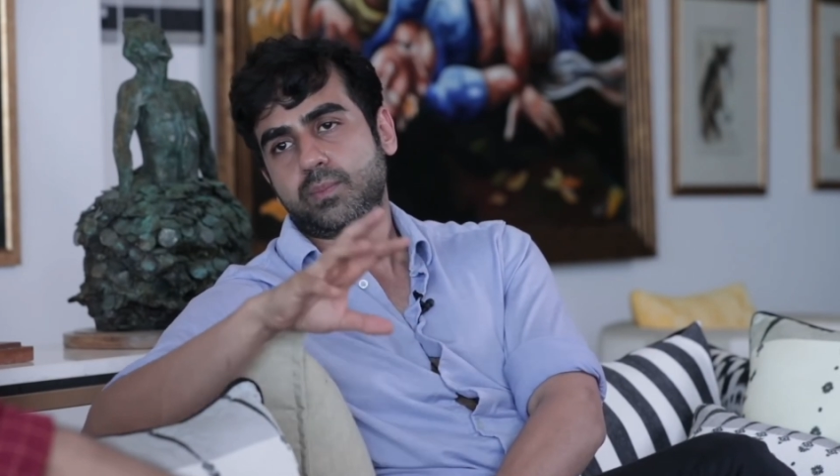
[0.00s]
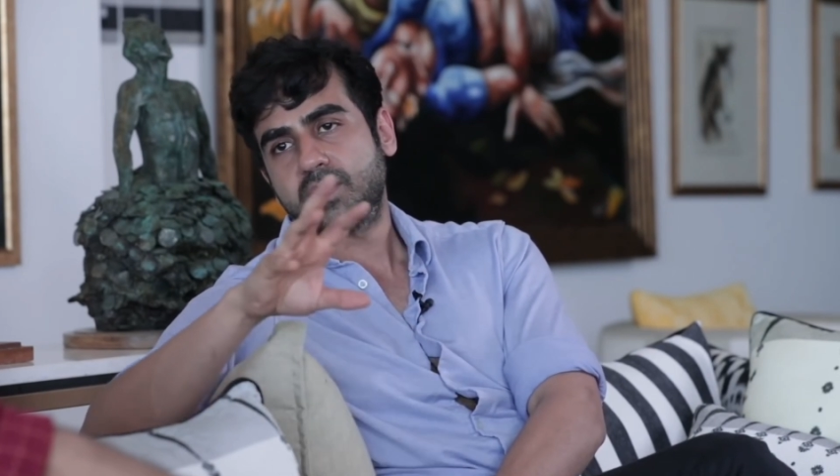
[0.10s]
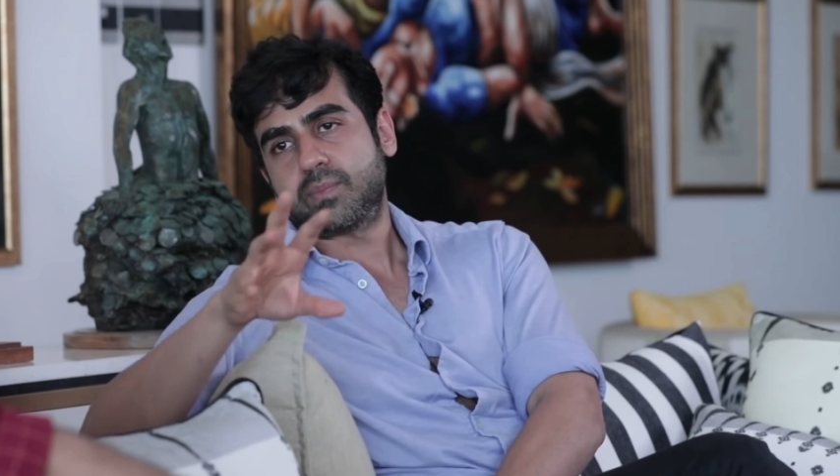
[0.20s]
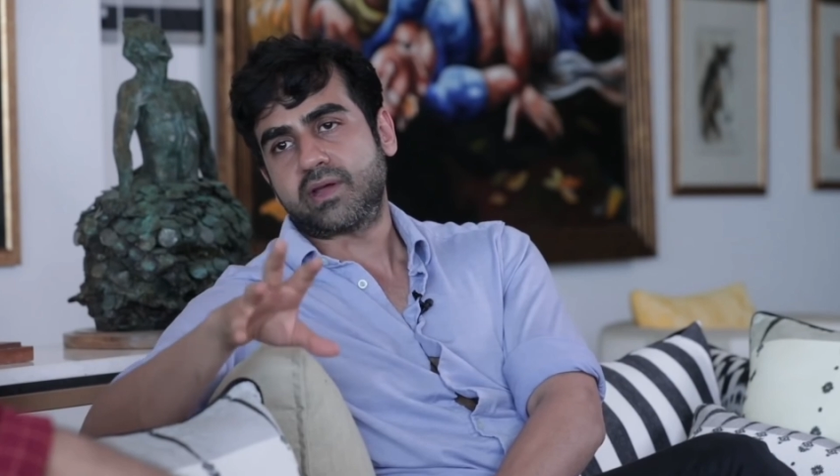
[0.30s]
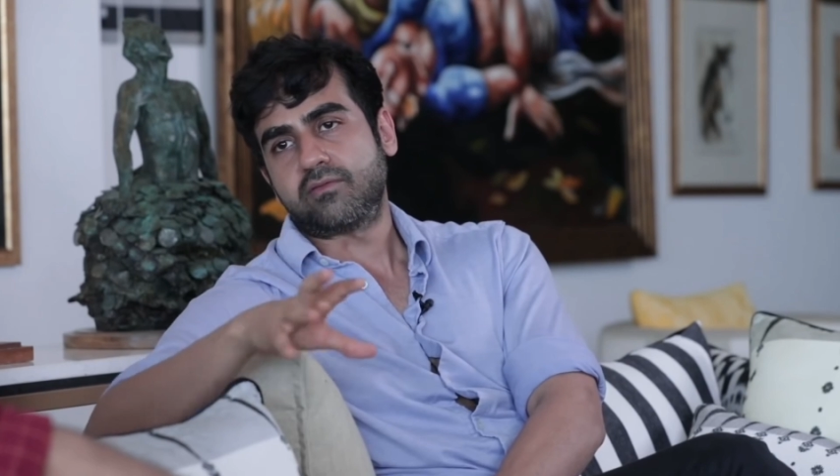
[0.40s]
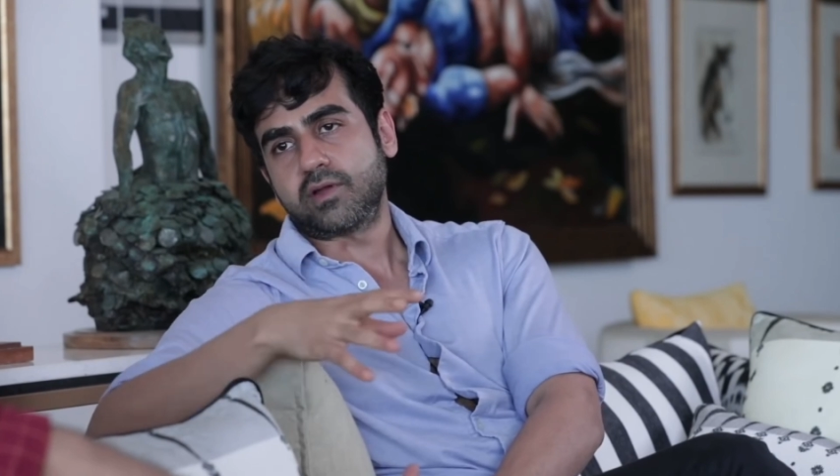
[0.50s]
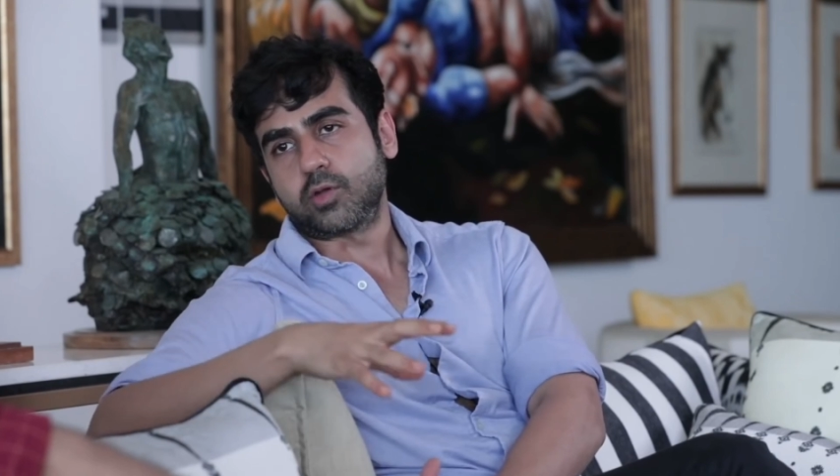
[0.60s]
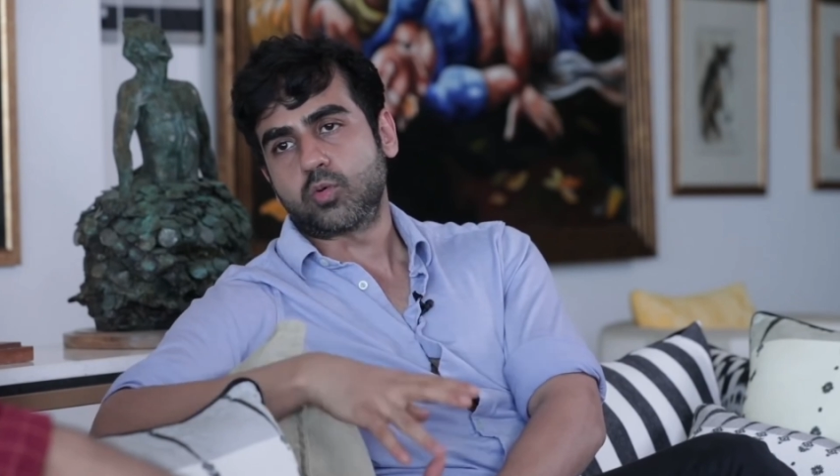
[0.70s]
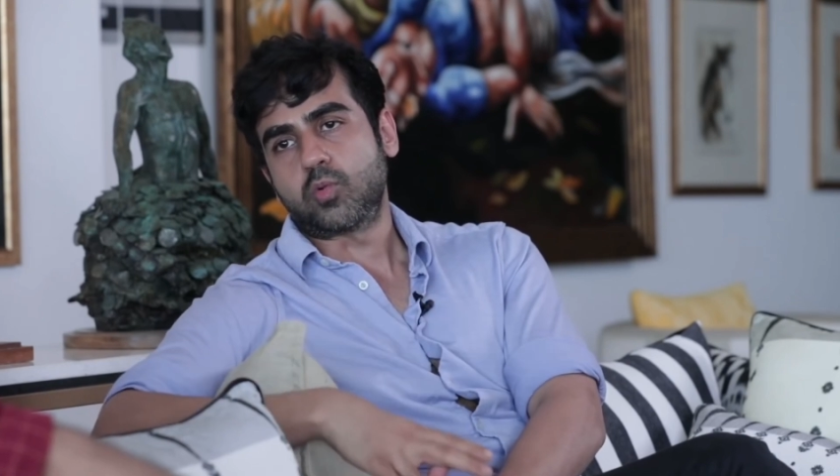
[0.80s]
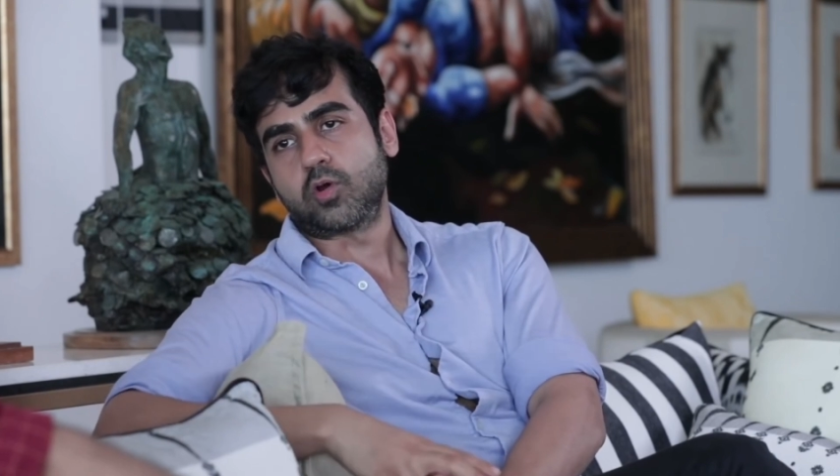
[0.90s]
be
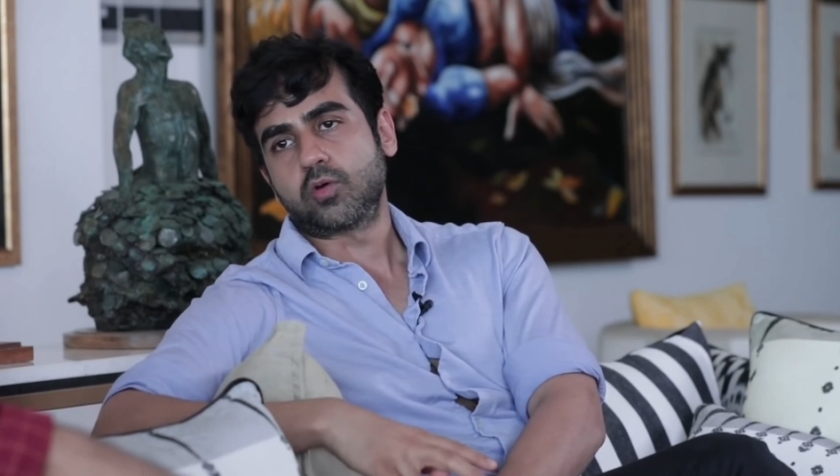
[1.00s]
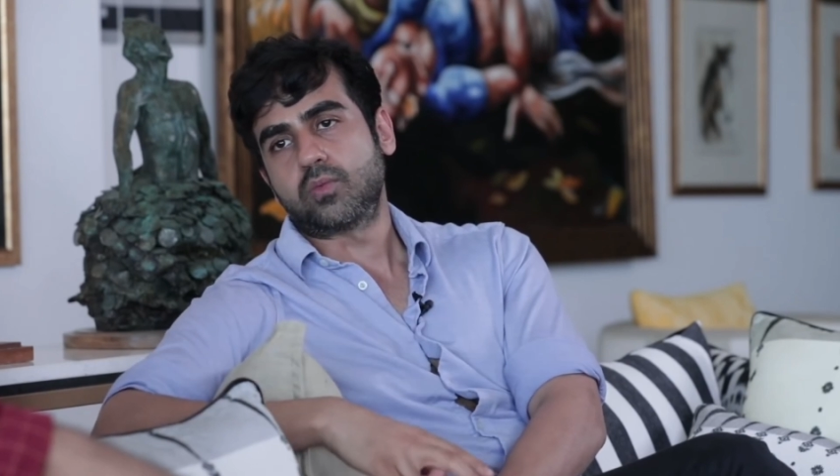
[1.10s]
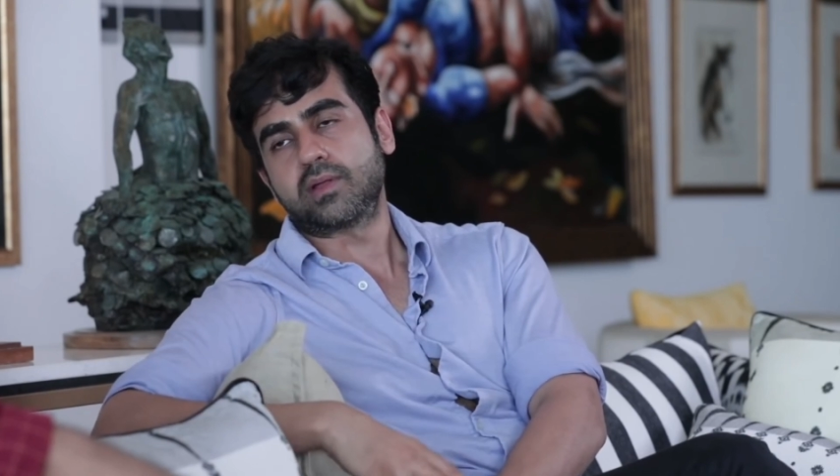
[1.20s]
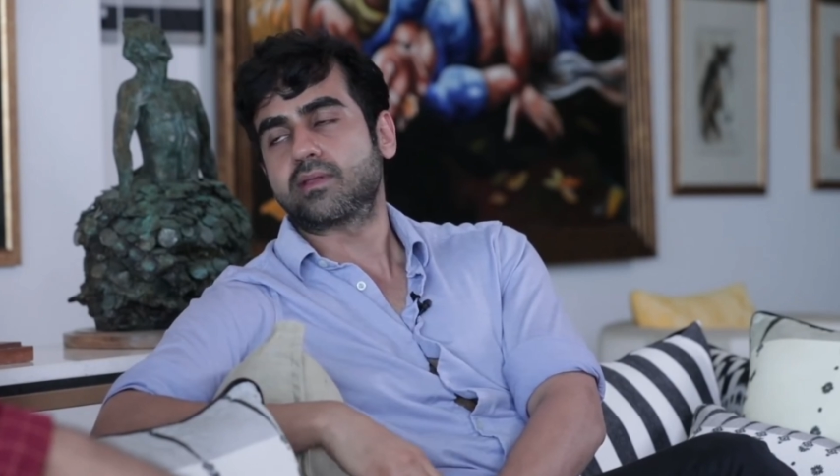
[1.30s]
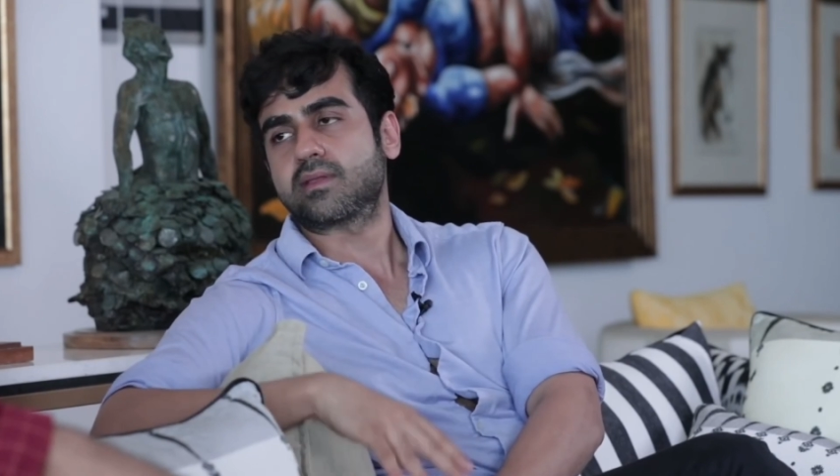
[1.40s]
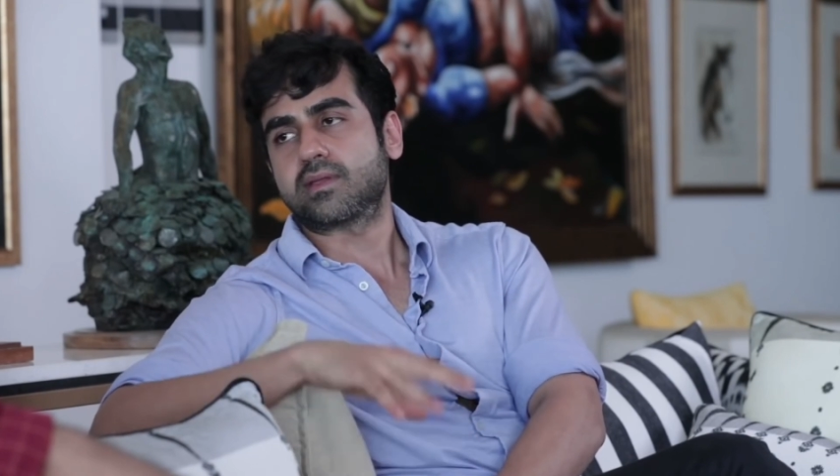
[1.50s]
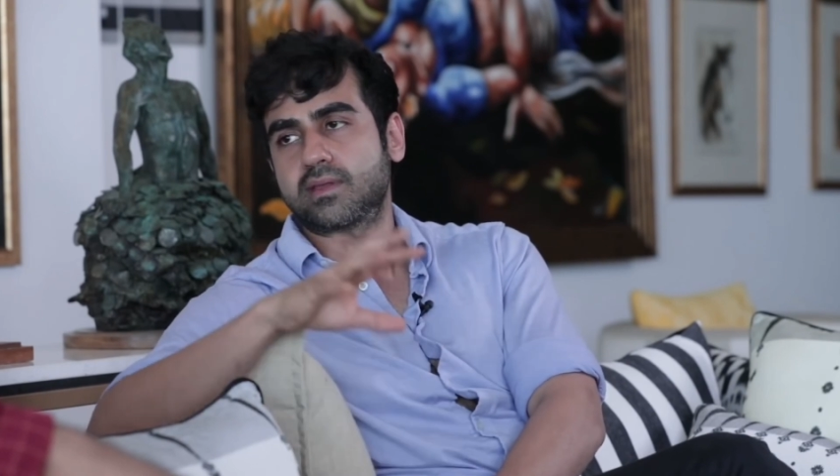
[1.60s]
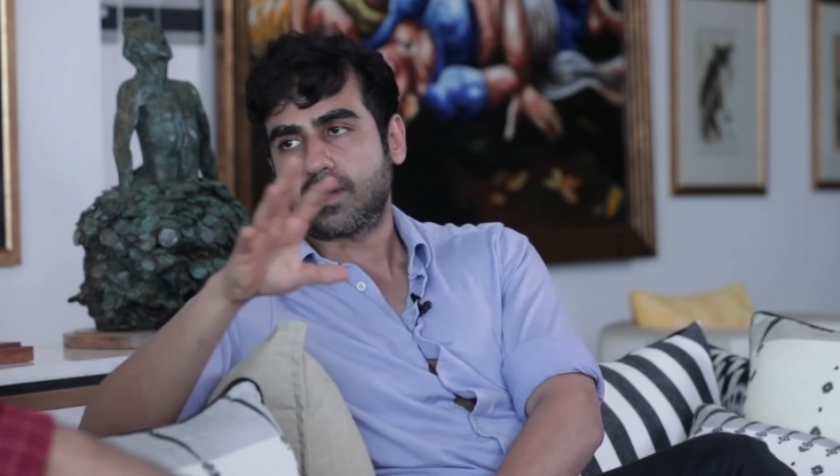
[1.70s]
prevalent tomorrow versus the